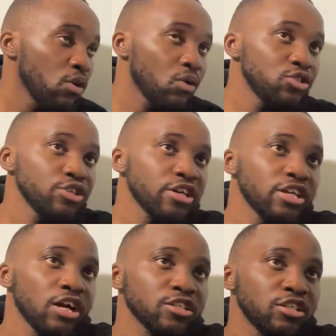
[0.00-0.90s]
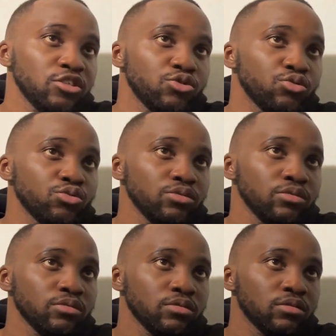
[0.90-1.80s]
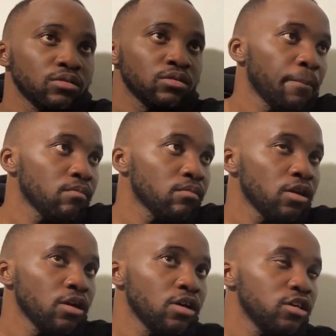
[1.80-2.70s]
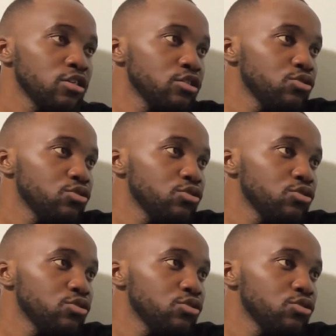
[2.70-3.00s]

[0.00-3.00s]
What you can actually do is